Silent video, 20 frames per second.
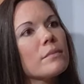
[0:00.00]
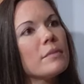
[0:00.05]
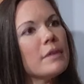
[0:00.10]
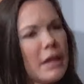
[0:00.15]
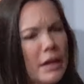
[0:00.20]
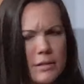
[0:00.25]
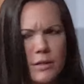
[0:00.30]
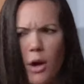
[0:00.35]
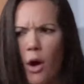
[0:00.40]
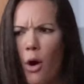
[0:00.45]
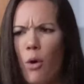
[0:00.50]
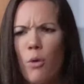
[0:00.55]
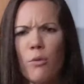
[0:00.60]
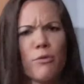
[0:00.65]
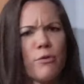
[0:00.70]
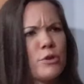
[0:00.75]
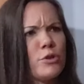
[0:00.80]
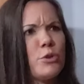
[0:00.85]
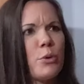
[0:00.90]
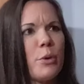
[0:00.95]
Yes. Oh,
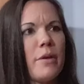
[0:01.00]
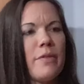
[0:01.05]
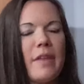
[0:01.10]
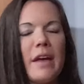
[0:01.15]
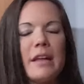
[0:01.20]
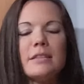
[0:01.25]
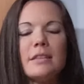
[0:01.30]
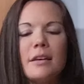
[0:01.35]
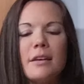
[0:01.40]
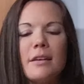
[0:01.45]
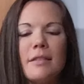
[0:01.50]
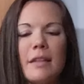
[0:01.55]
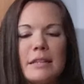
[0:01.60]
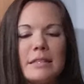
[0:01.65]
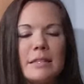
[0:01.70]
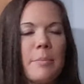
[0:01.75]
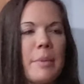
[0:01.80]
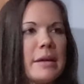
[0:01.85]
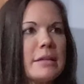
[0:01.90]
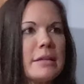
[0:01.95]
for sure. That's a
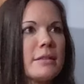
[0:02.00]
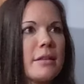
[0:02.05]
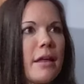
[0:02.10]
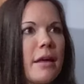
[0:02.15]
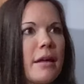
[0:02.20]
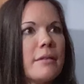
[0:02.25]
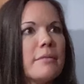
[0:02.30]
baseline.